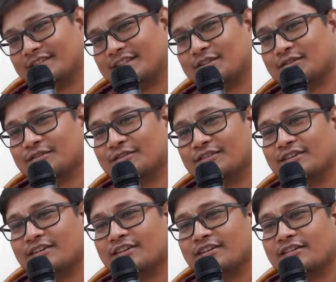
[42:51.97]

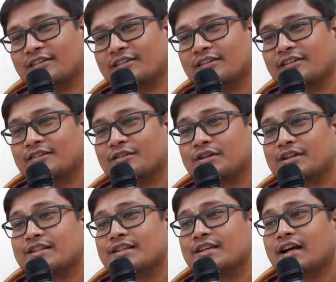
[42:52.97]
So you
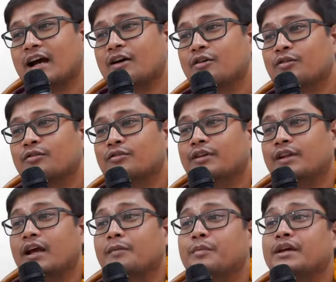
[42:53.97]
can see how
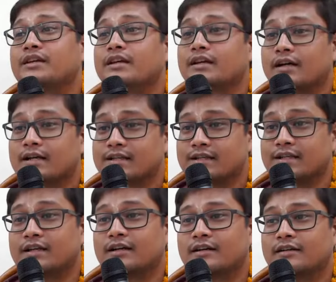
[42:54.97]
they are making us
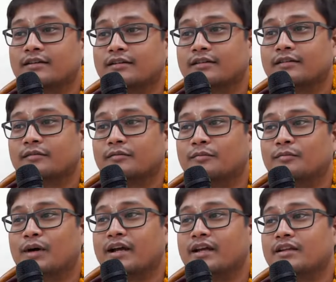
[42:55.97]
sick
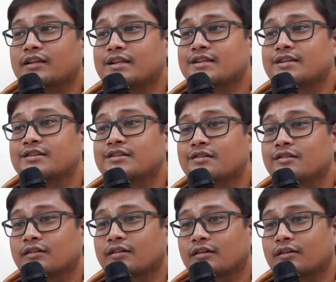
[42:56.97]
by
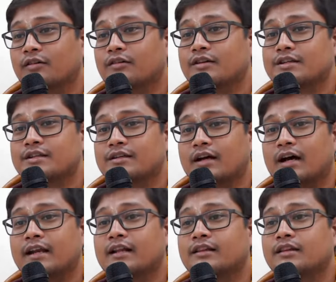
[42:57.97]
all this
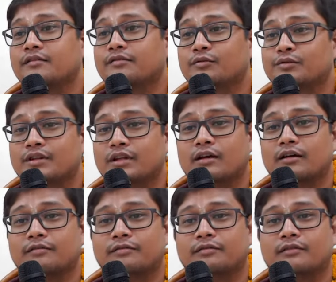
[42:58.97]
unhealthy food
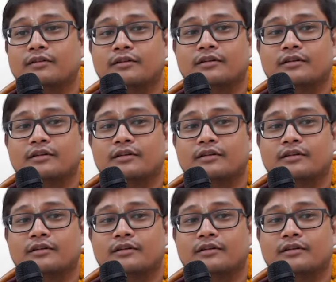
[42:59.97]
stuff,